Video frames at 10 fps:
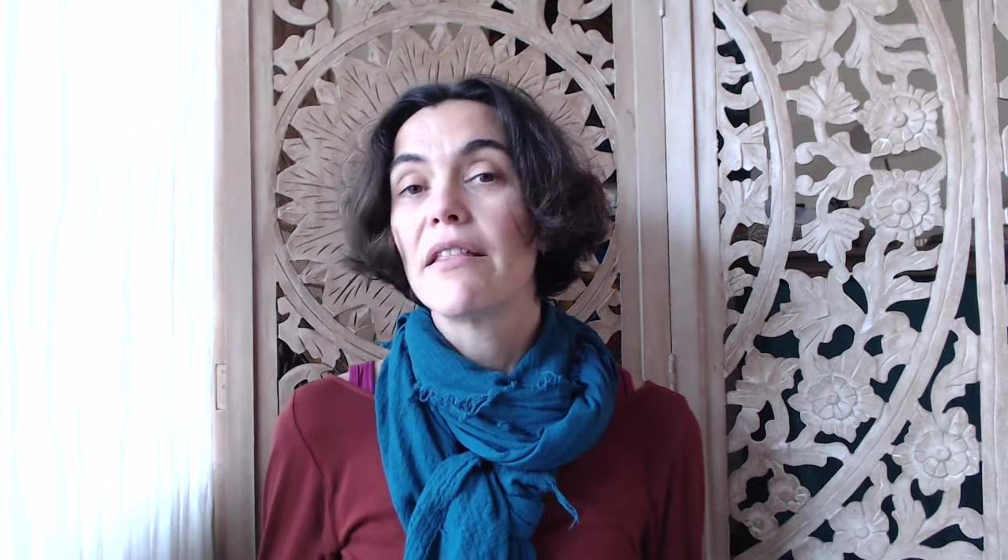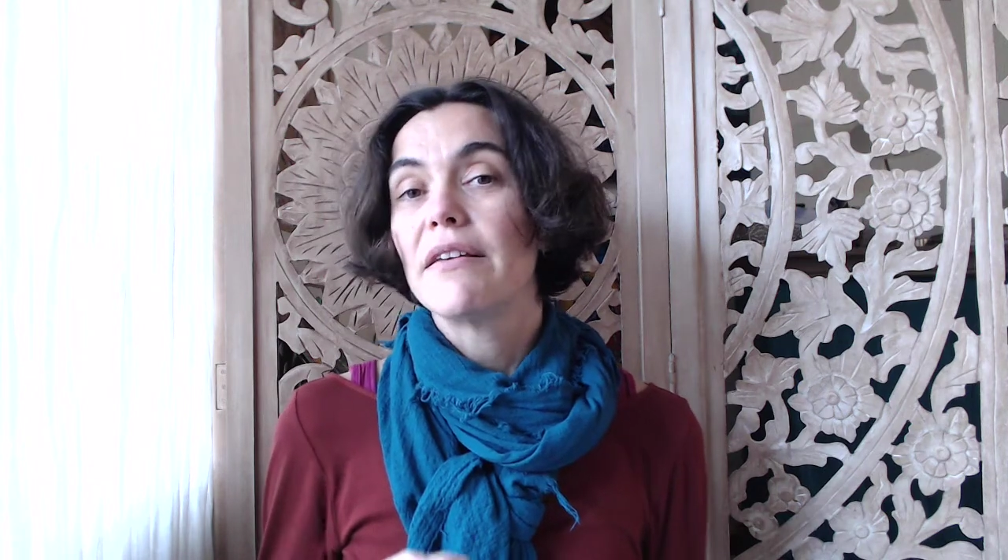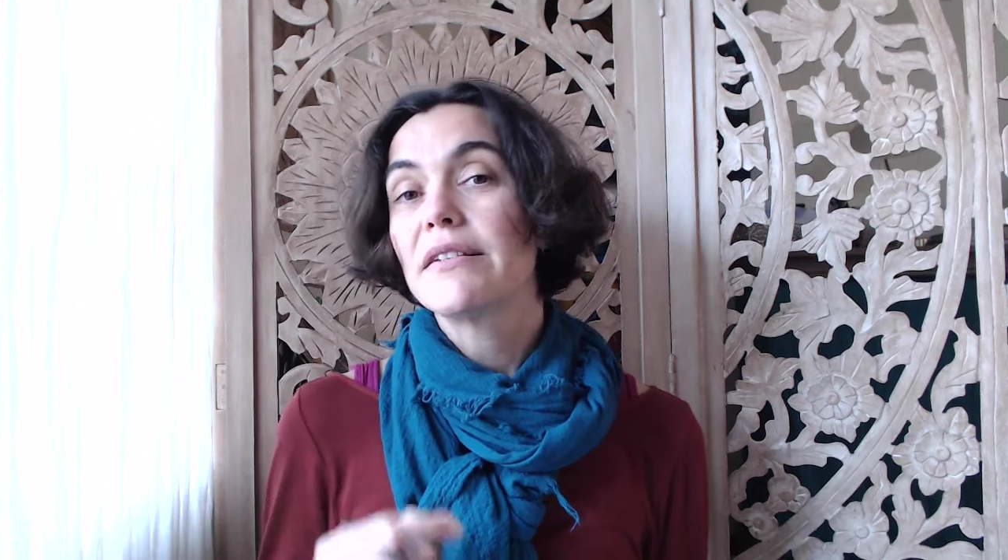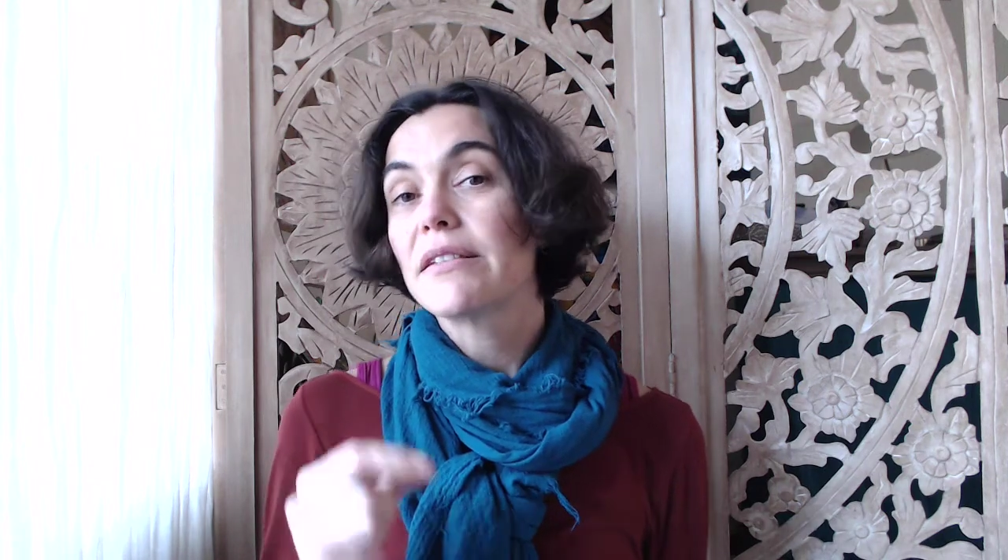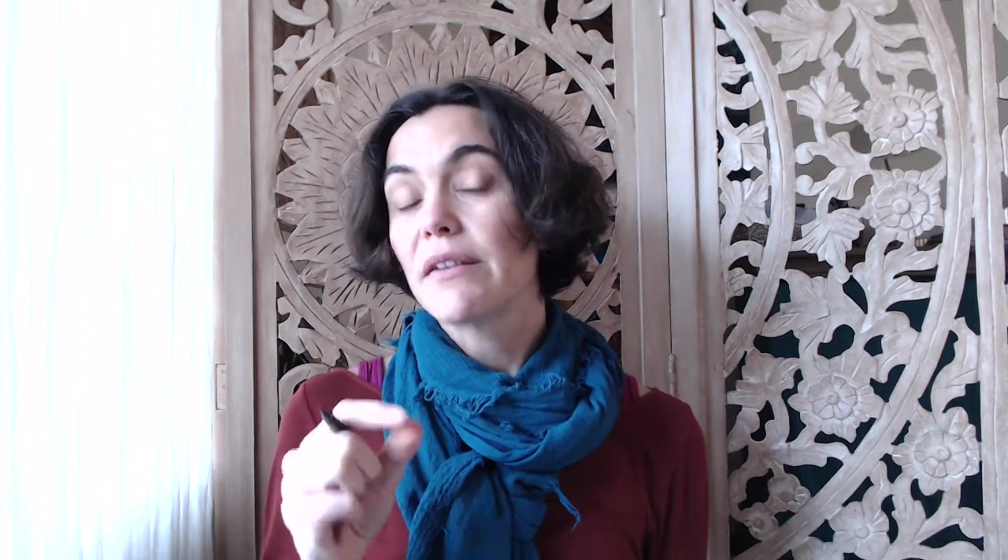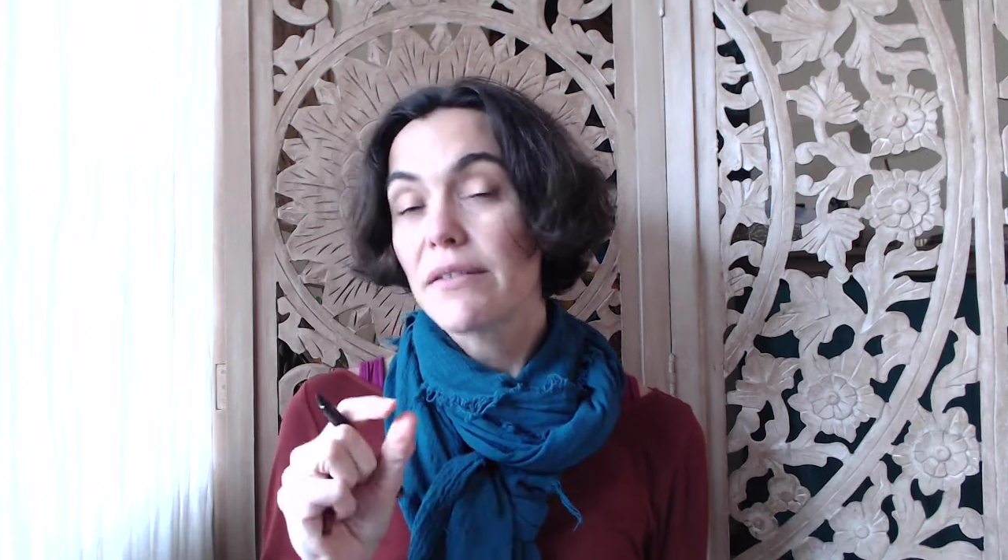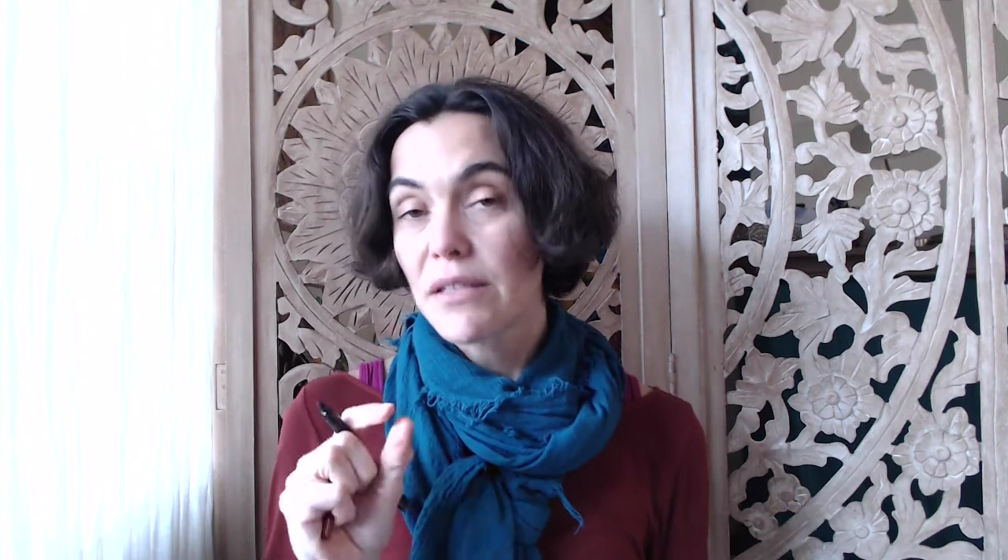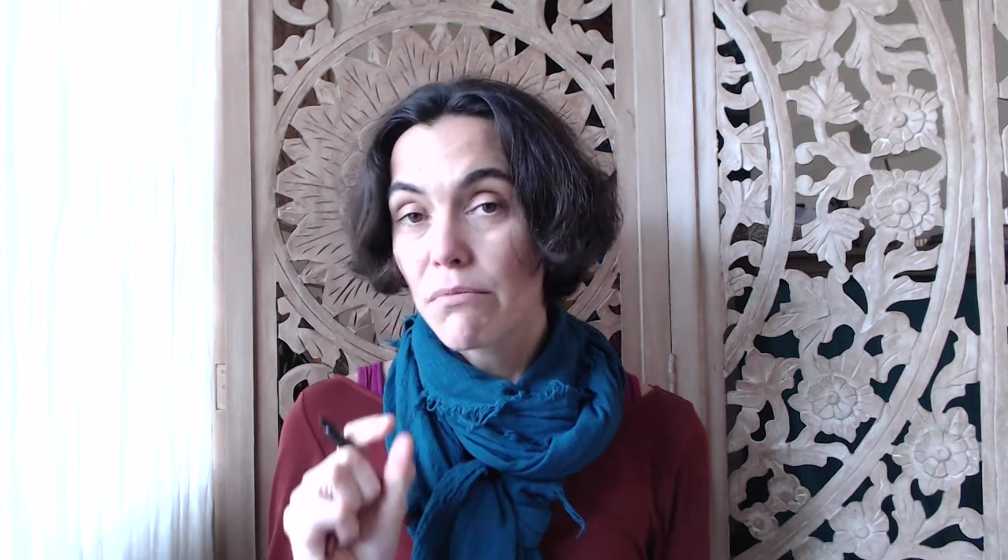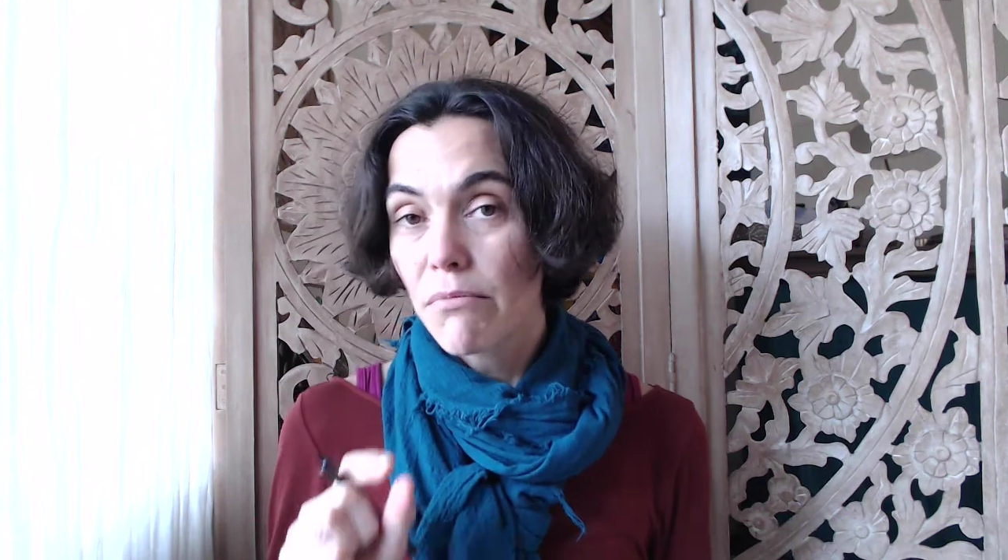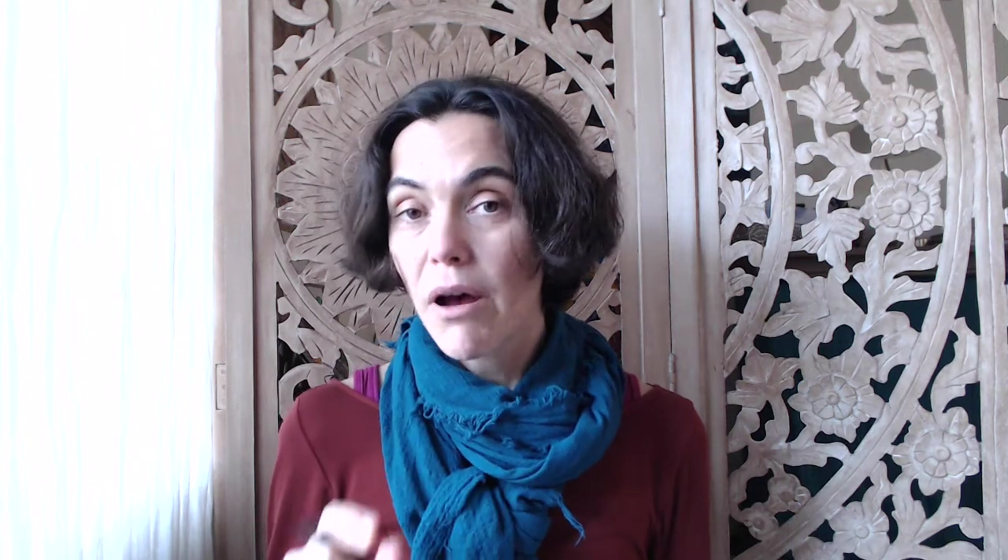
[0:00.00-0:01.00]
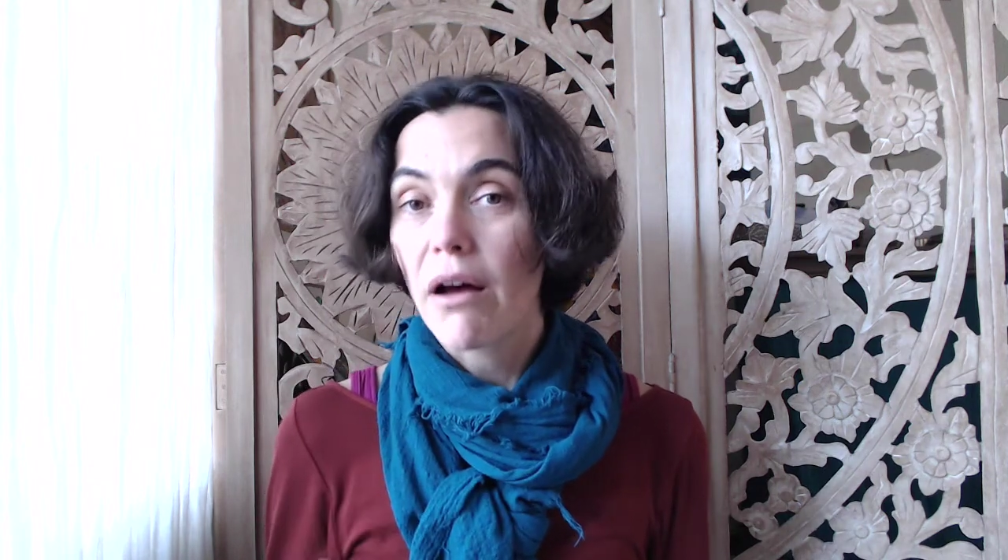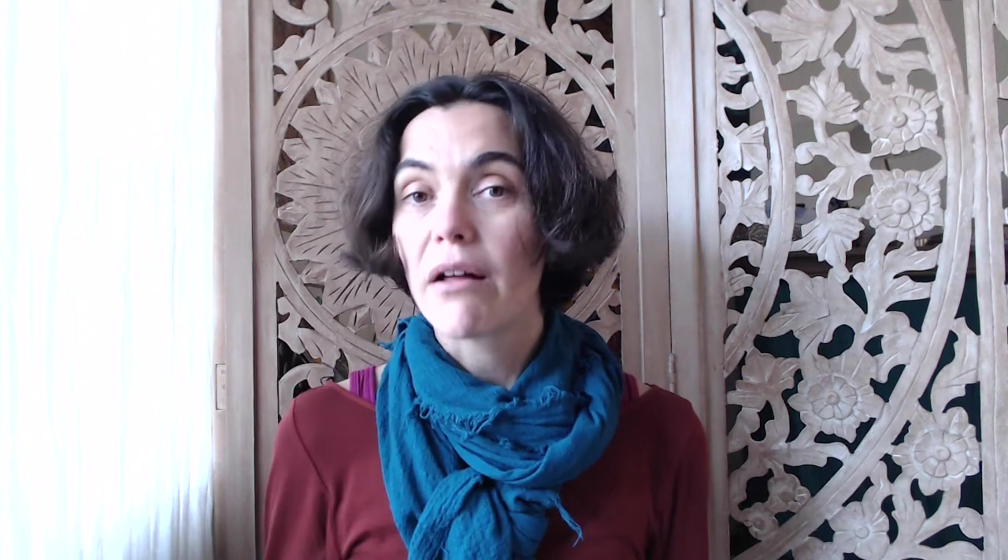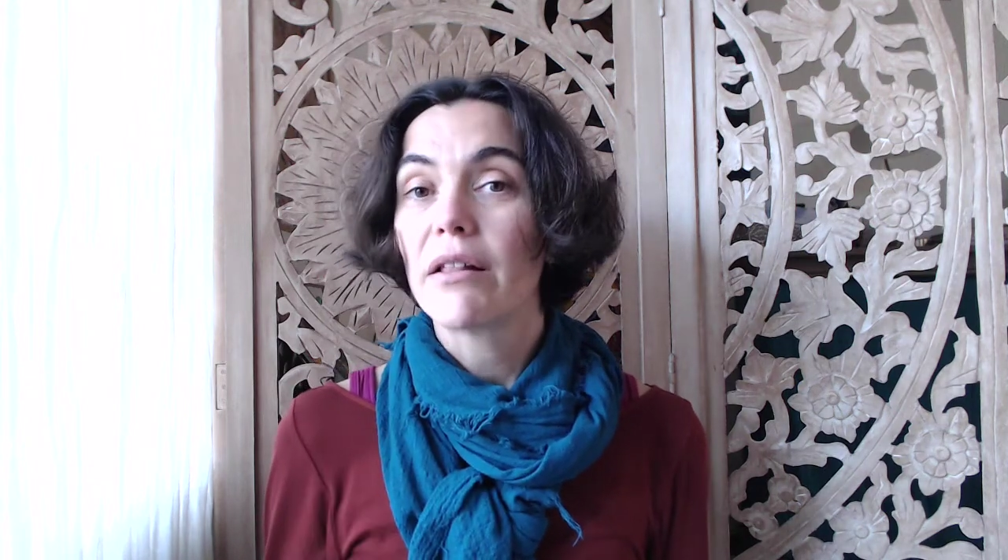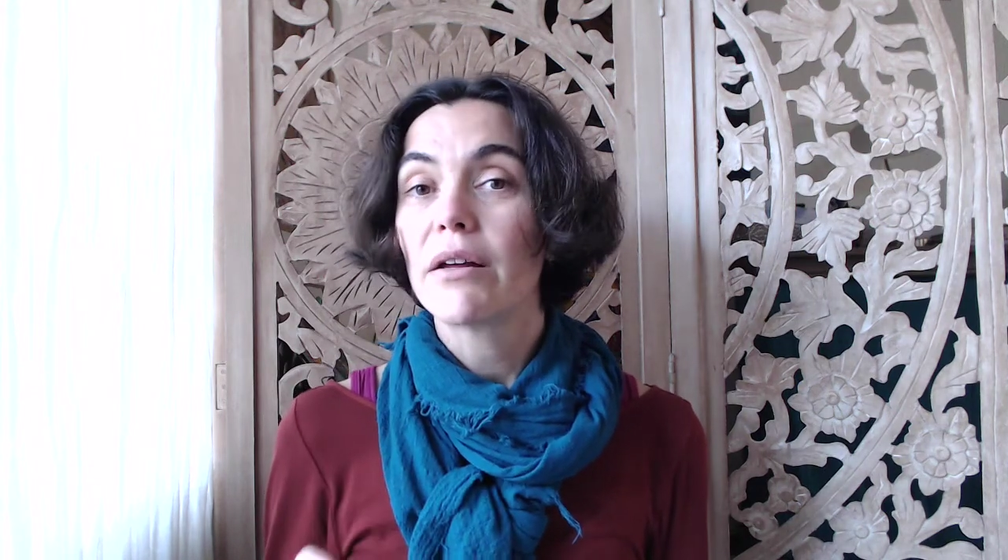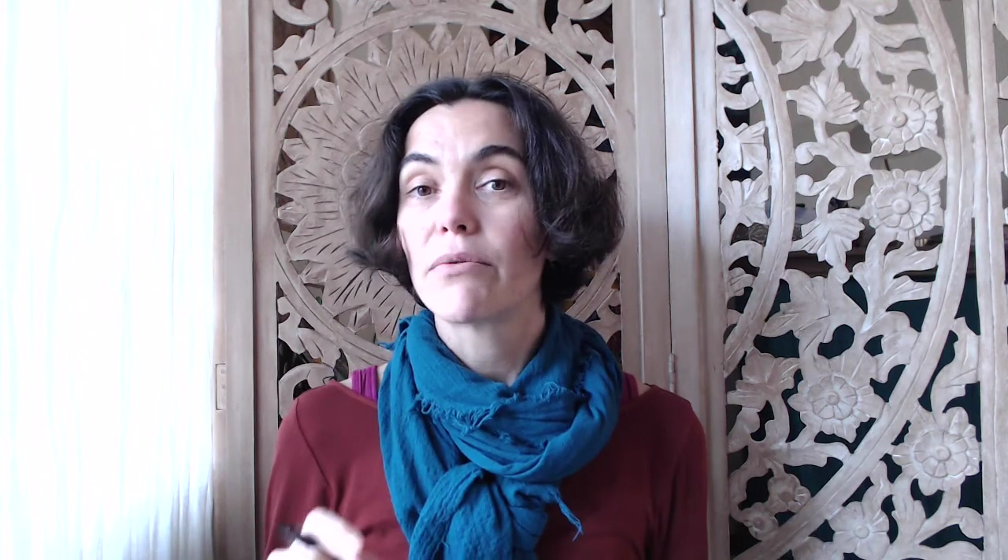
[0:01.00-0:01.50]
This
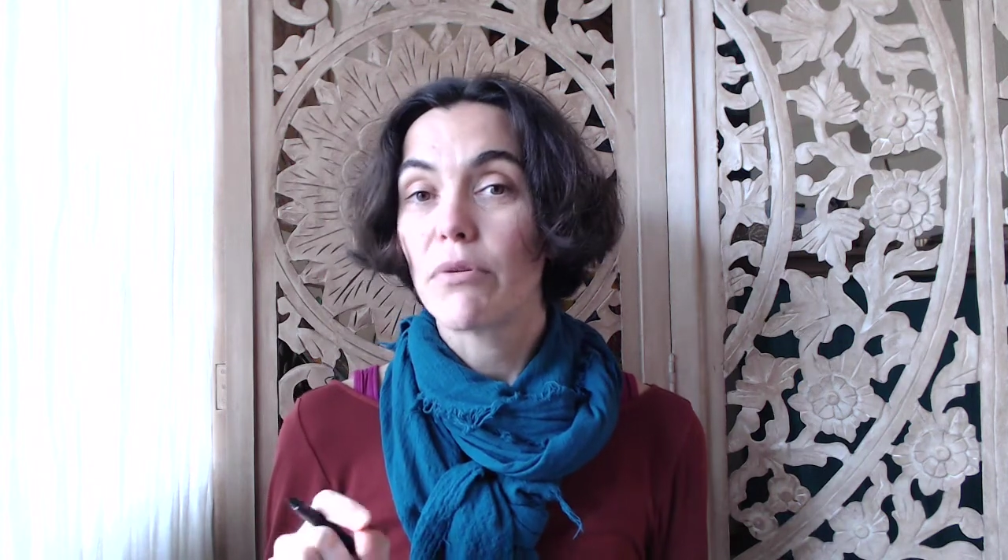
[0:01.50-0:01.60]
small,